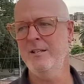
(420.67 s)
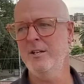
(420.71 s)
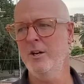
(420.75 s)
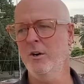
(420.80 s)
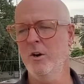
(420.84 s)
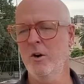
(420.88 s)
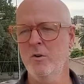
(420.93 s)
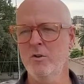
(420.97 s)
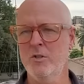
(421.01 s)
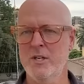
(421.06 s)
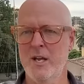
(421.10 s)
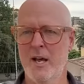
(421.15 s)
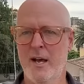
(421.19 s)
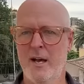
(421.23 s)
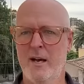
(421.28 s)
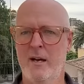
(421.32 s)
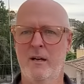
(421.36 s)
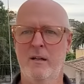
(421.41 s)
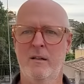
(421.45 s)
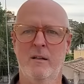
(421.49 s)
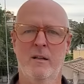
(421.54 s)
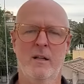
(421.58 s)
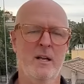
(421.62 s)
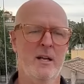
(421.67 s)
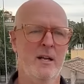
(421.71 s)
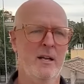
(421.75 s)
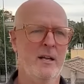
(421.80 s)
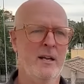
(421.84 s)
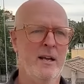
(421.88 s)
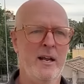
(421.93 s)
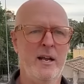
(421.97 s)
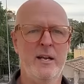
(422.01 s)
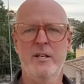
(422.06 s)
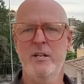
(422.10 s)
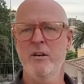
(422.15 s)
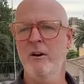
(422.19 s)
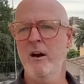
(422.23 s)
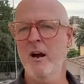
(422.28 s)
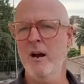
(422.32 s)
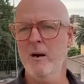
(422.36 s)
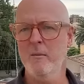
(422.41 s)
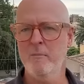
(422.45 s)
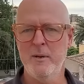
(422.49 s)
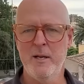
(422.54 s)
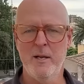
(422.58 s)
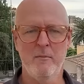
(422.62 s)
your hotel, in your
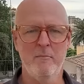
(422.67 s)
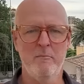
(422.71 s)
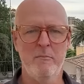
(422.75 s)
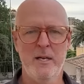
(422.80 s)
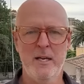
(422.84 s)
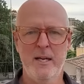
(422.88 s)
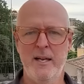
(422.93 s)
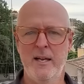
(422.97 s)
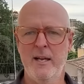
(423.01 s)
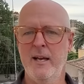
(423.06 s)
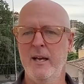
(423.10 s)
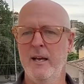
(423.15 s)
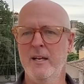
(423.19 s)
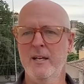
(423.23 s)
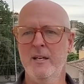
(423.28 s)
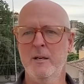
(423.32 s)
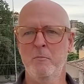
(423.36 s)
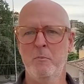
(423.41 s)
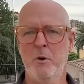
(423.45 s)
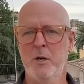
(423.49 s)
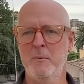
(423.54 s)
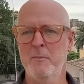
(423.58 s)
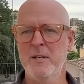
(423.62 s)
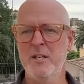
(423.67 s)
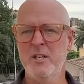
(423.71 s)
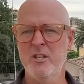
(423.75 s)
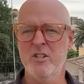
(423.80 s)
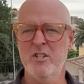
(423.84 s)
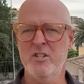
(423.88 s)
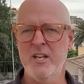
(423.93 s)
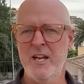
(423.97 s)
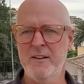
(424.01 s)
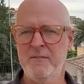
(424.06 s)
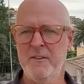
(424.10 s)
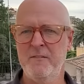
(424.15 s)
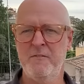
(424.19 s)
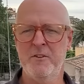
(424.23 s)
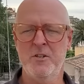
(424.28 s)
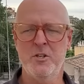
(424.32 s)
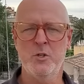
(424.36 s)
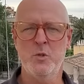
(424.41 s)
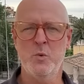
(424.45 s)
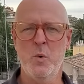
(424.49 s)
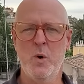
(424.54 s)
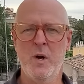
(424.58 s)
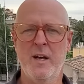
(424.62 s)
Airbnb, put them in your safe if
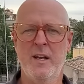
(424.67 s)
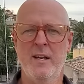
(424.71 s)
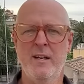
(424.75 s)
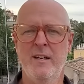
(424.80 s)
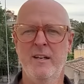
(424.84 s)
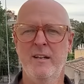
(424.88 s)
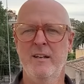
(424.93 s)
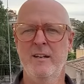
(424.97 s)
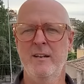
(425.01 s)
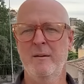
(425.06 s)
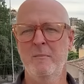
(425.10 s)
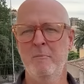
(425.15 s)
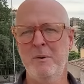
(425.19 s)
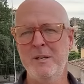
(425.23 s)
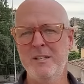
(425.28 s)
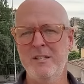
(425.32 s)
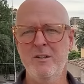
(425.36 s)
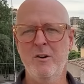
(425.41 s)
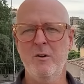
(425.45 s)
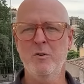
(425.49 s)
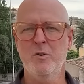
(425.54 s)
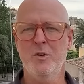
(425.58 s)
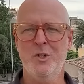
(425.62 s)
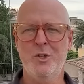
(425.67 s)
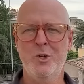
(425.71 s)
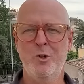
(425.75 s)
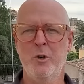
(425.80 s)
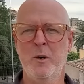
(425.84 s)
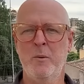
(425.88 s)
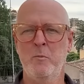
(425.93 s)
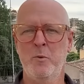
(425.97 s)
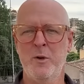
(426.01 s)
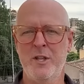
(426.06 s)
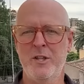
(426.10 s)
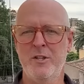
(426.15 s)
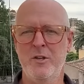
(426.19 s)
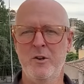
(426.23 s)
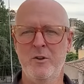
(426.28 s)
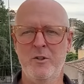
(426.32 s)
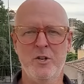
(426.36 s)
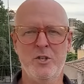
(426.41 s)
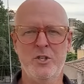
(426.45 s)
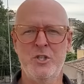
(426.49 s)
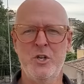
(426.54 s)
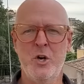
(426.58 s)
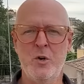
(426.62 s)
there's one, but don't tour them with you.
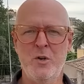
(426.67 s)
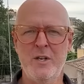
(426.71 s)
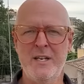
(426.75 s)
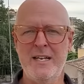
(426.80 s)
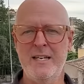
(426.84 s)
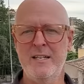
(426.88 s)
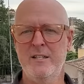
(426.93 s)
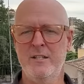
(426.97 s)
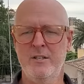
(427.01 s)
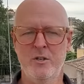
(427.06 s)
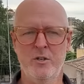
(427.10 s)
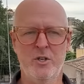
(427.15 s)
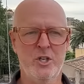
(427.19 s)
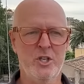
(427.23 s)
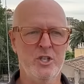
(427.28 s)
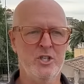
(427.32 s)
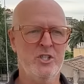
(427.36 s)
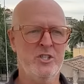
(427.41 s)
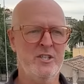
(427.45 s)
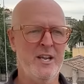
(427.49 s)
There's no need to. You just